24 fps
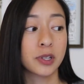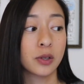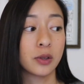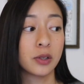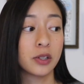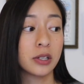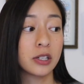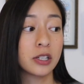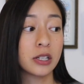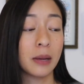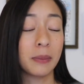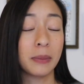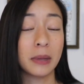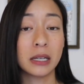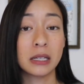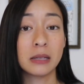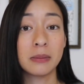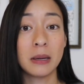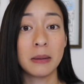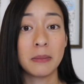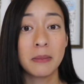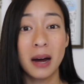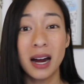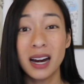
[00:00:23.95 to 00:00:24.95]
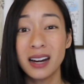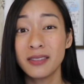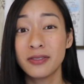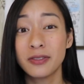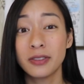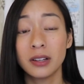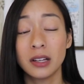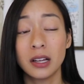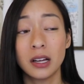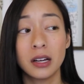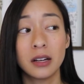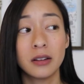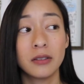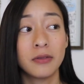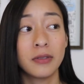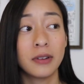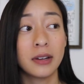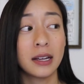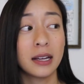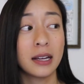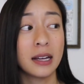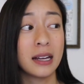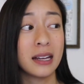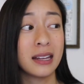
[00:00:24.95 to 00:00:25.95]
So there's something to be mindful of.
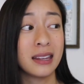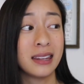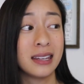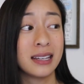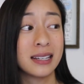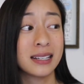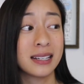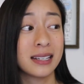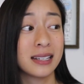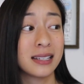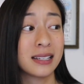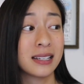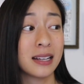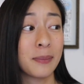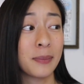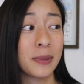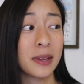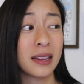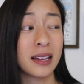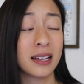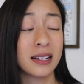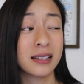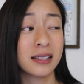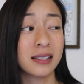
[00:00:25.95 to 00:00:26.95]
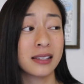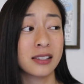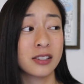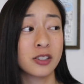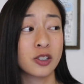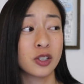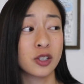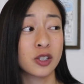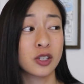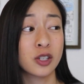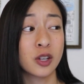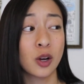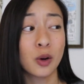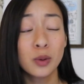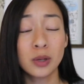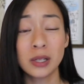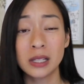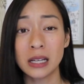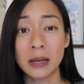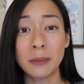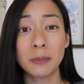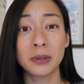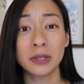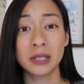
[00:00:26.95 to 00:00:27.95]
This is something that's just so
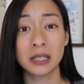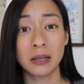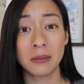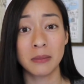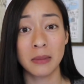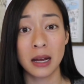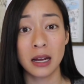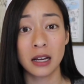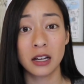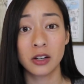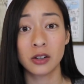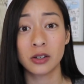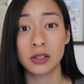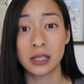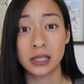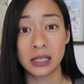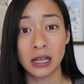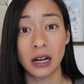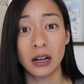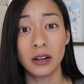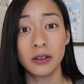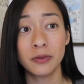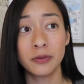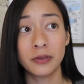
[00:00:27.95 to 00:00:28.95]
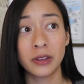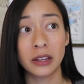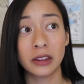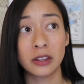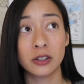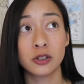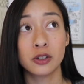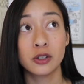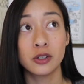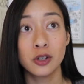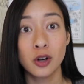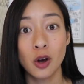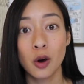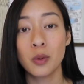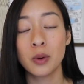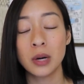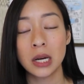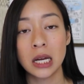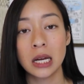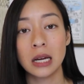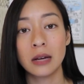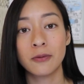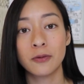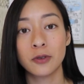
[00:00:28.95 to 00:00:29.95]
simple to make yourself that there's no
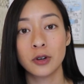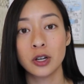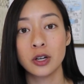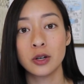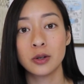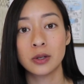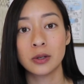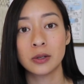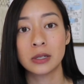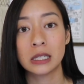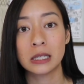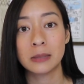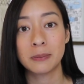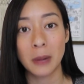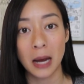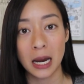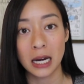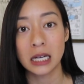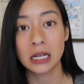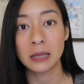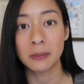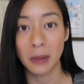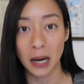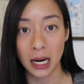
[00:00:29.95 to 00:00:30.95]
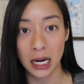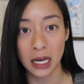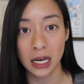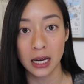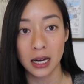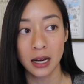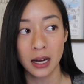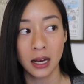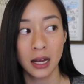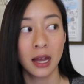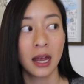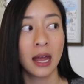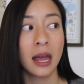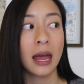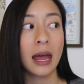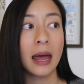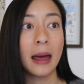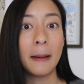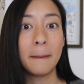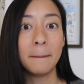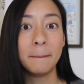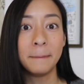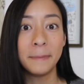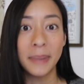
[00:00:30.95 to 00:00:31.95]
need for you to spend money
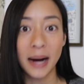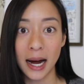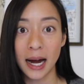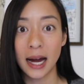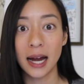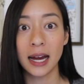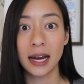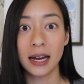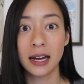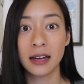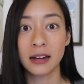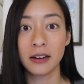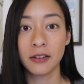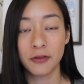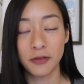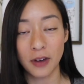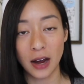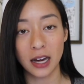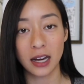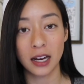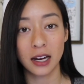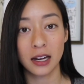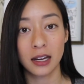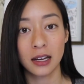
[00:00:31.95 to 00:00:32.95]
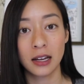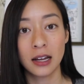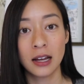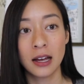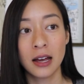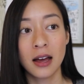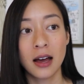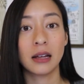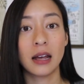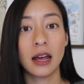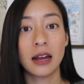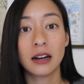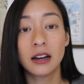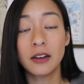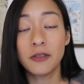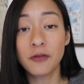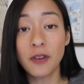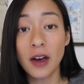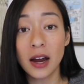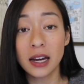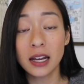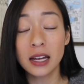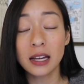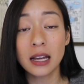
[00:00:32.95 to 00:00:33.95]
and buy confetti. And
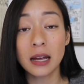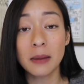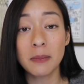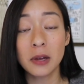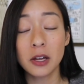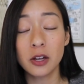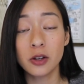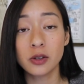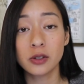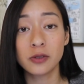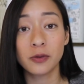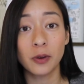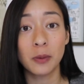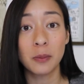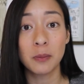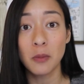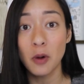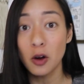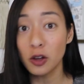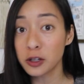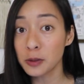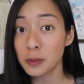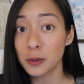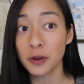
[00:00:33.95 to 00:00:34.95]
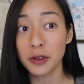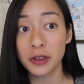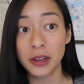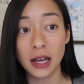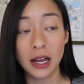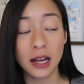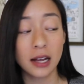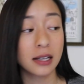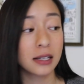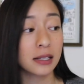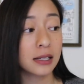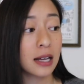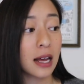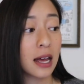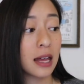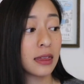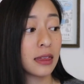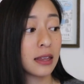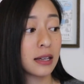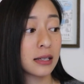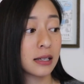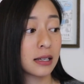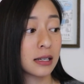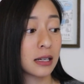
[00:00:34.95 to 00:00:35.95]
confetti can be used for multiple things,
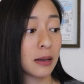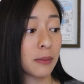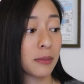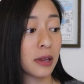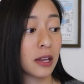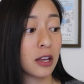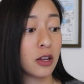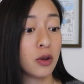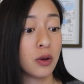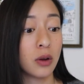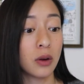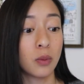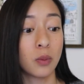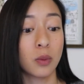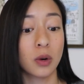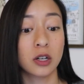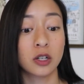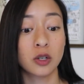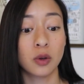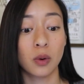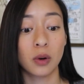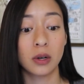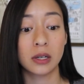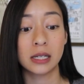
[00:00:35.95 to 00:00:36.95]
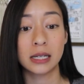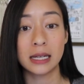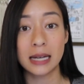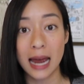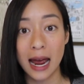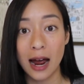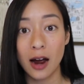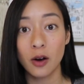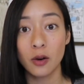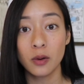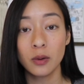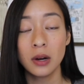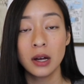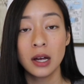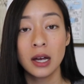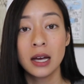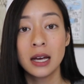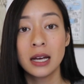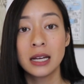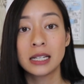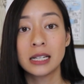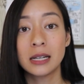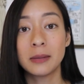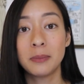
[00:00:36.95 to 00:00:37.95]
and this is something that you can work towards now
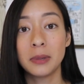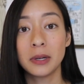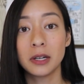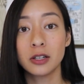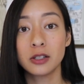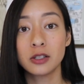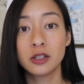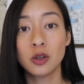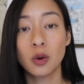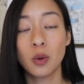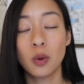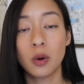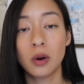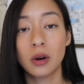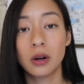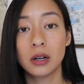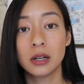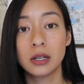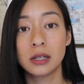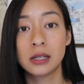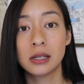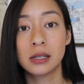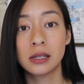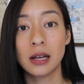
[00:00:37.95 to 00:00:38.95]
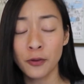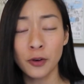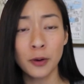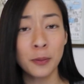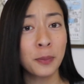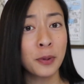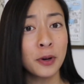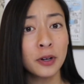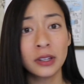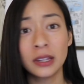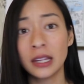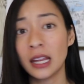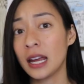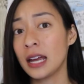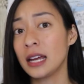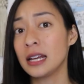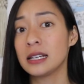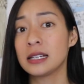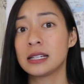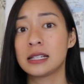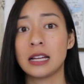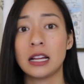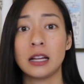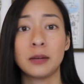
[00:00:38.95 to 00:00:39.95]
to build towards for
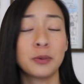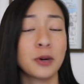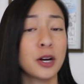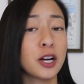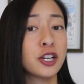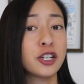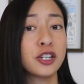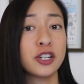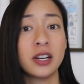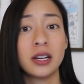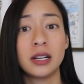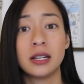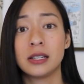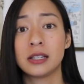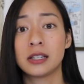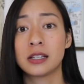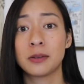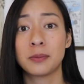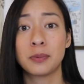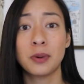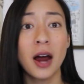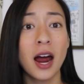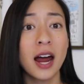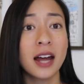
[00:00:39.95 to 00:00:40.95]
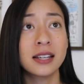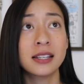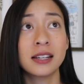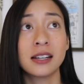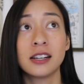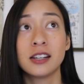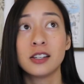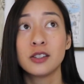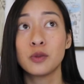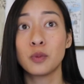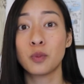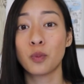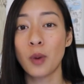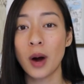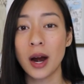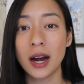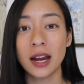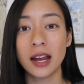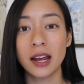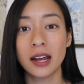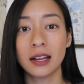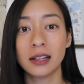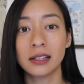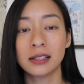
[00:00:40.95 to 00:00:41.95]
birthdays, celebrations, surprises,
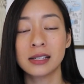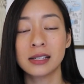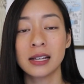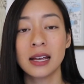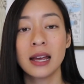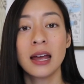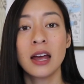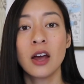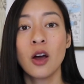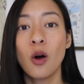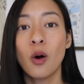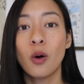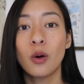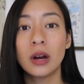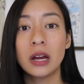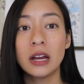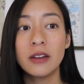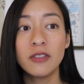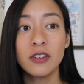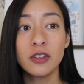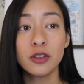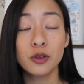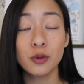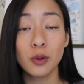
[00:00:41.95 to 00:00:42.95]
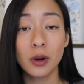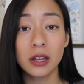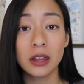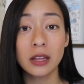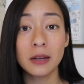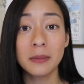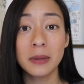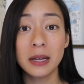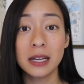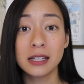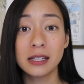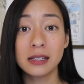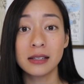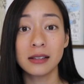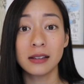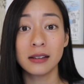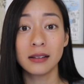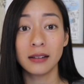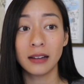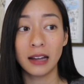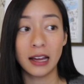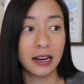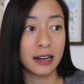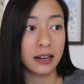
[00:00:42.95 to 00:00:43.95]
weddings, or even throwing them in
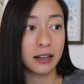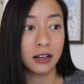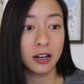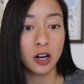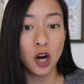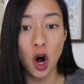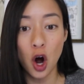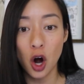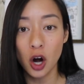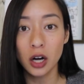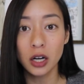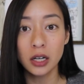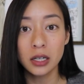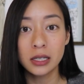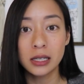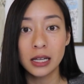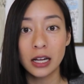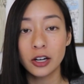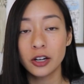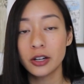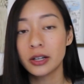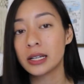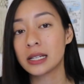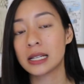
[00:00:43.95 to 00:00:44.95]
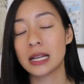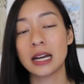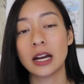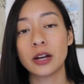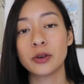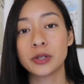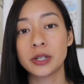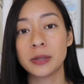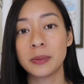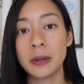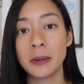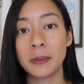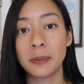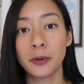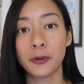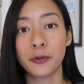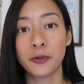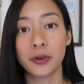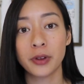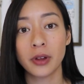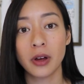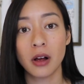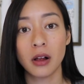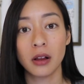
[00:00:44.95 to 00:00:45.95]
like cards that you're gonna send out to people
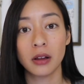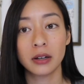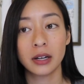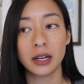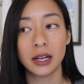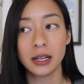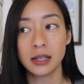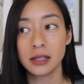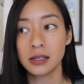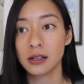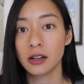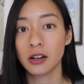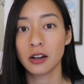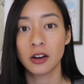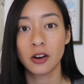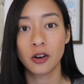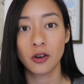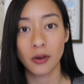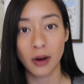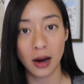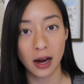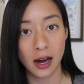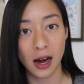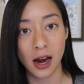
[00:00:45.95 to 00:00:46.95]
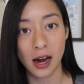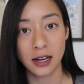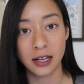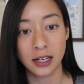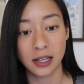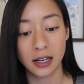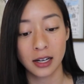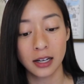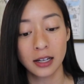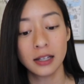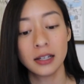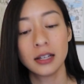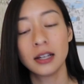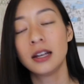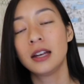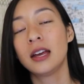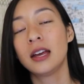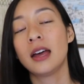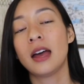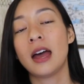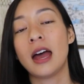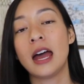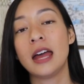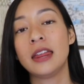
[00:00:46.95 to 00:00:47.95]
for the holidays. Great idea.
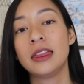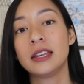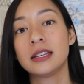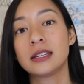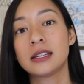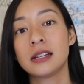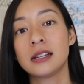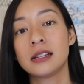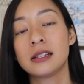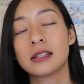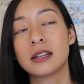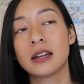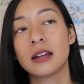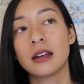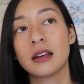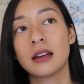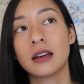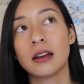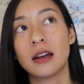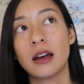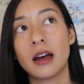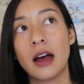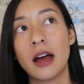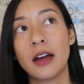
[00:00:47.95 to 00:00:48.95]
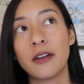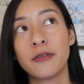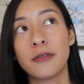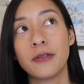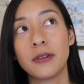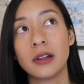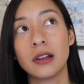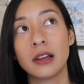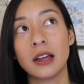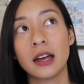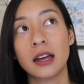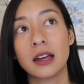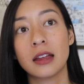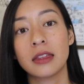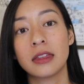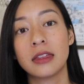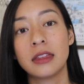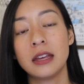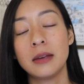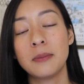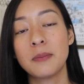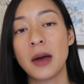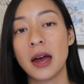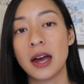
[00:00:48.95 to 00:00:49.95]
And this is, I feel like,
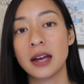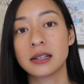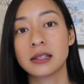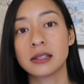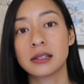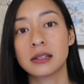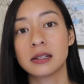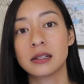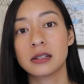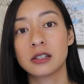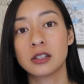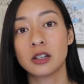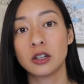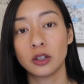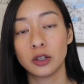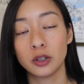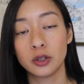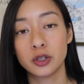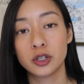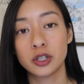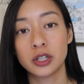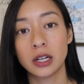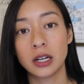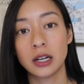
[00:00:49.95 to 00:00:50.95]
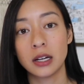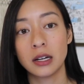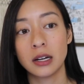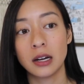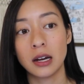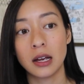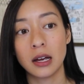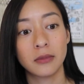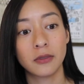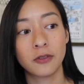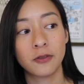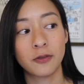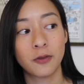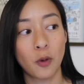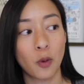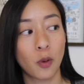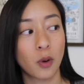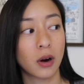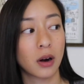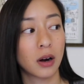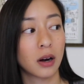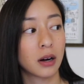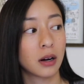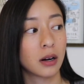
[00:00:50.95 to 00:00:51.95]
the best solution
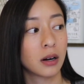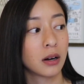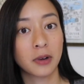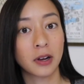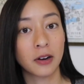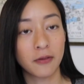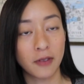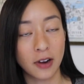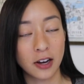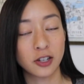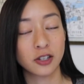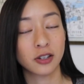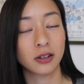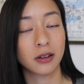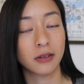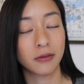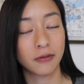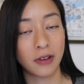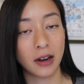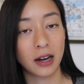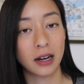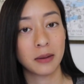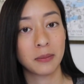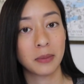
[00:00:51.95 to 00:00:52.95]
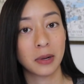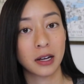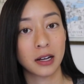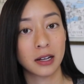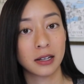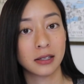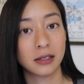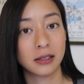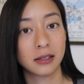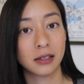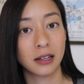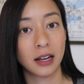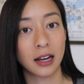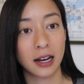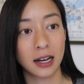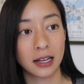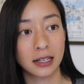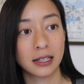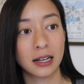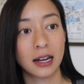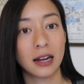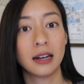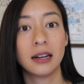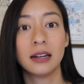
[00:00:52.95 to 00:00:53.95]
for conventional confetti because, like I
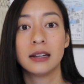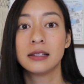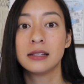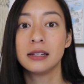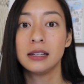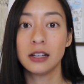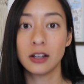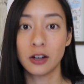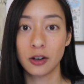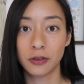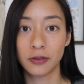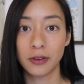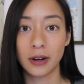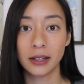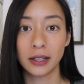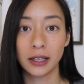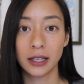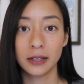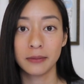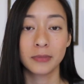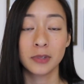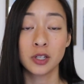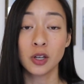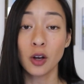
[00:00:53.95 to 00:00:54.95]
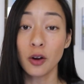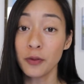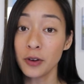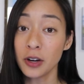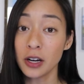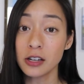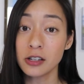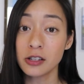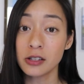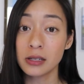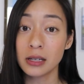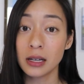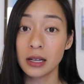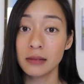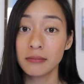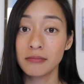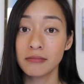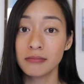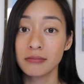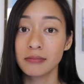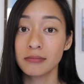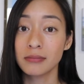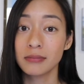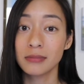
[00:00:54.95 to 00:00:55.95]
said, it's eco-friendly. So if you're interested,
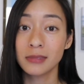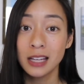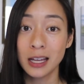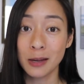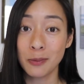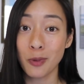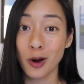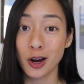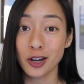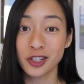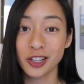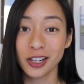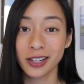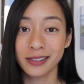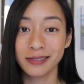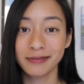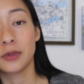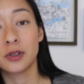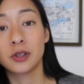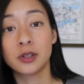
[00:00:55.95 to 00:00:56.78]
keep watching.